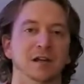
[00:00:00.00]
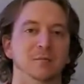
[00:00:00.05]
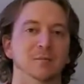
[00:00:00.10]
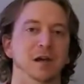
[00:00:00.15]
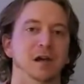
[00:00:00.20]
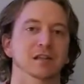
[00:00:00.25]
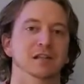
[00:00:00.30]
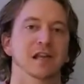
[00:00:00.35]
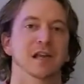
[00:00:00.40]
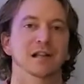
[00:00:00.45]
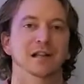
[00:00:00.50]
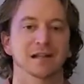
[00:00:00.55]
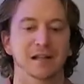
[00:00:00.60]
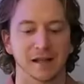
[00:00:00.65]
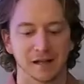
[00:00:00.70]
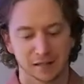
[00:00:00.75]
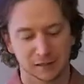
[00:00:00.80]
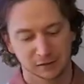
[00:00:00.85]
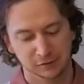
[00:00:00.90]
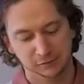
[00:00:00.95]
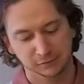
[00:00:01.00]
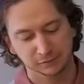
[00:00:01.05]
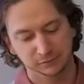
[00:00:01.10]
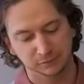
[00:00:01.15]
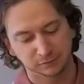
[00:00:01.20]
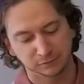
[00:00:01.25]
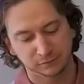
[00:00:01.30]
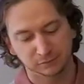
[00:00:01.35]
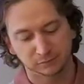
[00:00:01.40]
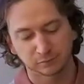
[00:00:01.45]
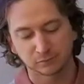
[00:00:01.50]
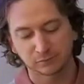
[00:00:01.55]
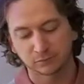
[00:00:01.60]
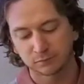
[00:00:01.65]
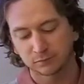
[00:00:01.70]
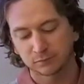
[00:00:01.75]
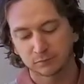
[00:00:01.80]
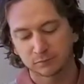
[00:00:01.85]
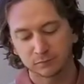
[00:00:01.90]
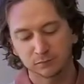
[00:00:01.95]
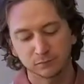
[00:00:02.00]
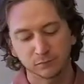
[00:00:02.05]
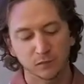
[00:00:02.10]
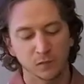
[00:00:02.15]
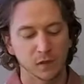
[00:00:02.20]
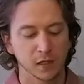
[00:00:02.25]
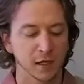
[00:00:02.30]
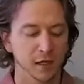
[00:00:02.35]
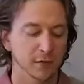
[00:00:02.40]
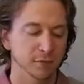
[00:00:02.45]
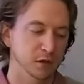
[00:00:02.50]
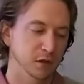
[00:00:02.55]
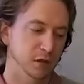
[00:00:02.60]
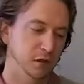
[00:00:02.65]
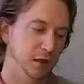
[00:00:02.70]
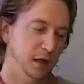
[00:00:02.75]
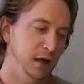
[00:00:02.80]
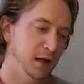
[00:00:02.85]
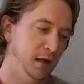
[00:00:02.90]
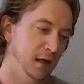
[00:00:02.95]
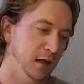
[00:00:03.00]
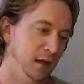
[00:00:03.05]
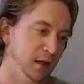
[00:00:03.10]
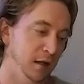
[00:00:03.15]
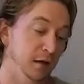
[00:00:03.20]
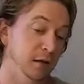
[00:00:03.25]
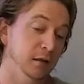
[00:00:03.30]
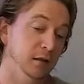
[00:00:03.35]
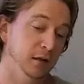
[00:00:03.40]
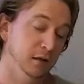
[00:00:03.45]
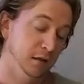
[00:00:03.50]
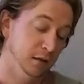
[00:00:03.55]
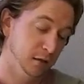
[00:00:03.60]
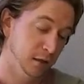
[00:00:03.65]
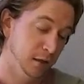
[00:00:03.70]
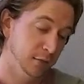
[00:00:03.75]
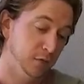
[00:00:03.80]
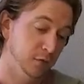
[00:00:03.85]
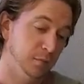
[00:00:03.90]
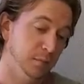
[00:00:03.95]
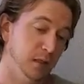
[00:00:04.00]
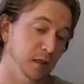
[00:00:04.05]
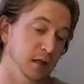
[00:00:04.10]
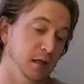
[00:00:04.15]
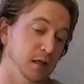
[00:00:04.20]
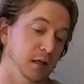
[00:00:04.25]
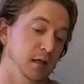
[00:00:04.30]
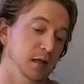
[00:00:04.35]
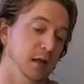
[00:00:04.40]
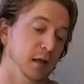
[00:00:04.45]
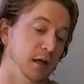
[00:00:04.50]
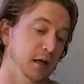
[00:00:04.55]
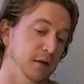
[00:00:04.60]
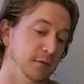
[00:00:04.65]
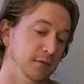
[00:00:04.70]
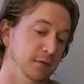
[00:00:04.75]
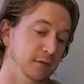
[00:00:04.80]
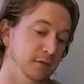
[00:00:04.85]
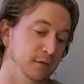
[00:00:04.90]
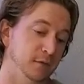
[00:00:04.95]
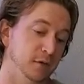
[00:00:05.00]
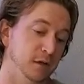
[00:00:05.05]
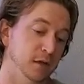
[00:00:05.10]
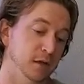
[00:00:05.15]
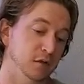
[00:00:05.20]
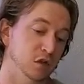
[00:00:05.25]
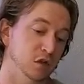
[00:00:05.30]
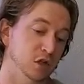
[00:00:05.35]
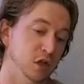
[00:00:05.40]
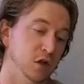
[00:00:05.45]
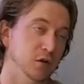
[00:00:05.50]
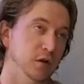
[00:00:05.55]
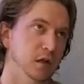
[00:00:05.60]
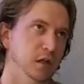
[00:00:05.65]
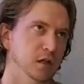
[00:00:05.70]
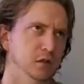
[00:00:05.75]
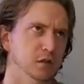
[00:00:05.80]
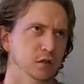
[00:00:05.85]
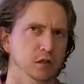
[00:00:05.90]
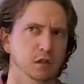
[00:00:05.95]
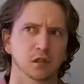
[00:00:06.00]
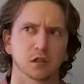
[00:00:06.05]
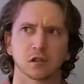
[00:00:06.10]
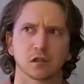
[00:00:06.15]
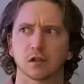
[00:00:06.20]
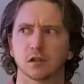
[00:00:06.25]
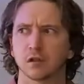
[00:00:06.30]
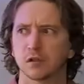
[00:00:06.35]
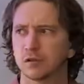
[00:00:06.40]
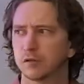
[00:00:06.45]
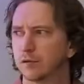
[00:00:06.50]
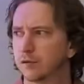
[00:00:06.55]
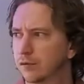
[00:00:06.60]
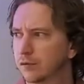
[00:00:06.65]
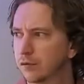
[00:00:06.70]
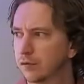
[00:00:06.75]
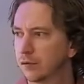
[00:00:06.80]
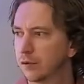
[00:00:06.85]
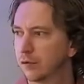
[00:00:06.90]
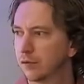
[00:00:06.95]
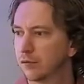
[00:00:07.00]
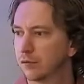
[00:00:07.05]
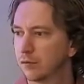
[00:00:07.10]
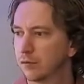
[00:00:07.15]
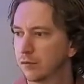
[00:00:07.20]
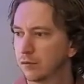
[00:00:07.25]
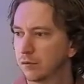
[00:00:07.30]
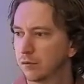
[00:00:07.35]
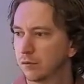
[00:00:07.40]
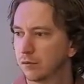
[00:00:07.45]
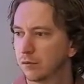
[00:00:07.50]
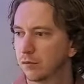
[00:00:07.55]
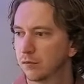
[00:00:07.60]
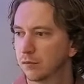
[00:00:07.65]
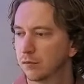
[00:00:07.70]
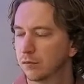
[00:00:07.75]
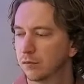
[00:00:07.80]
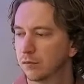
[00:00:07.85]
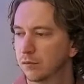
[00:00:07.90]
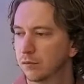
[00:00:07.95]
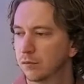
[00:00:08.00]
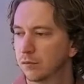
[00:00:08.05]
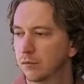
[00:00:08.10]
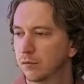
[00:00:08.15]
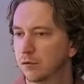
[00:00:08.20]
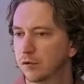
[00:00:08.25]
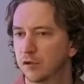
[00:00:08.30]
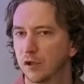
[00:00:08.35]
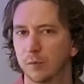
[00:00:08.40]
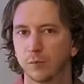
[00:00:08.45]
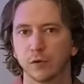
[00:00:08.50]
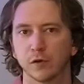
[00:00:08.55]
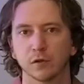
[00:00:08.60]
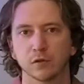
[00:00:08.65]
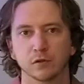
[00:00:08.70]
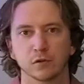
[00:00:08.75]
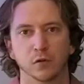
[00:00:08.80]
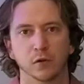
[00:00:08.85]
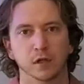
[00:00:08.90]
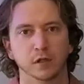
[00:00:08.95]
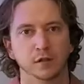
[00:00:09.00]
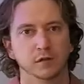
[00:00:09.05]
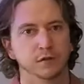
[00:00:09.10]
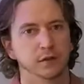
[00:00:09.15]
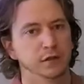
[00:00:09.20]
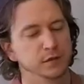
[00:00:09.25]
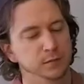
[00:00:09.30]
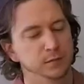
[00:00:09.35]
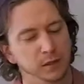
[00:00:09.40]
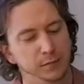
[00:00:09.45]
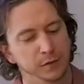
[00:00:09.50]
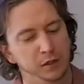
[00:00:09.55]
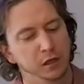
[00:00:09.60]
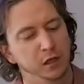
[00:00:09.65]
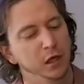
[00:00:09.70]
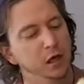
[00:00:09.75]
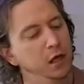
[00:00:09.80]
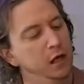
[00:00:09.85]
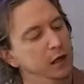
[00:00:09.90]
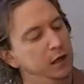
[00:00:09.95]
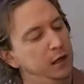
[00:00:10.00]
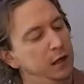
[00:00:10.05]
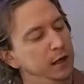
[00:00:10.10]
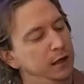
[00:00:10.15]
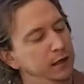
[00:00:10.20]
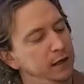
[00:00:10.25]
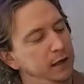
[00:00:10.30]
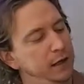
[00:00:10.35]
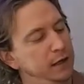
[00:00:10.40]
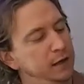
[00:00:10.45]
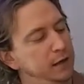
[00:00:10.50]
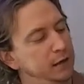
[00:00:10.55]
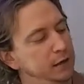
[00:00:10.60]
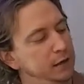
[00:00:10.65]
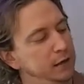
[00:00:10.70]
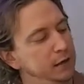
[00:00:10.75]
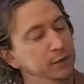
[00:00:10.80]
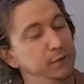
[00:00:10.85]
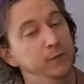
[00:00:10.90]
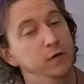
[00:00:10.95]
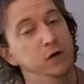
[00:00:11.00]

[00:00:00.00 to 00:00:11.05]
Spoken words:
about that later. After Alan, after me, is Joni. She is something, 26 maybe. I got her